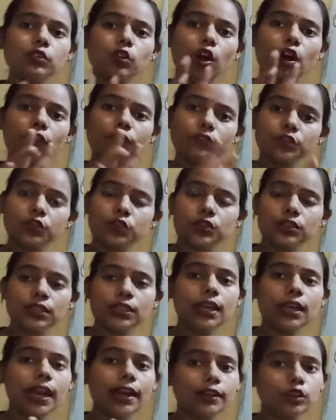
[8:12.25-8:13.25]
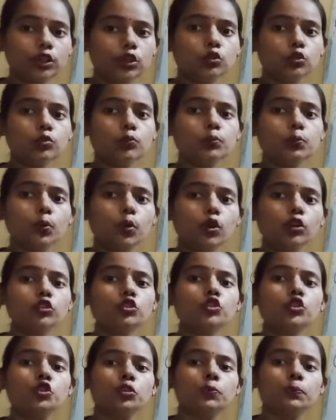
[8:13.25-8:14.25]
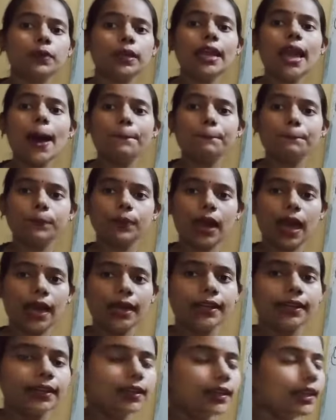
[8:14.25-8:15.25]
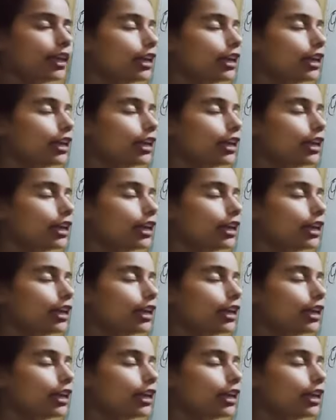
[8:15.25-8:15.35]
of 3 and 2 both should be applied.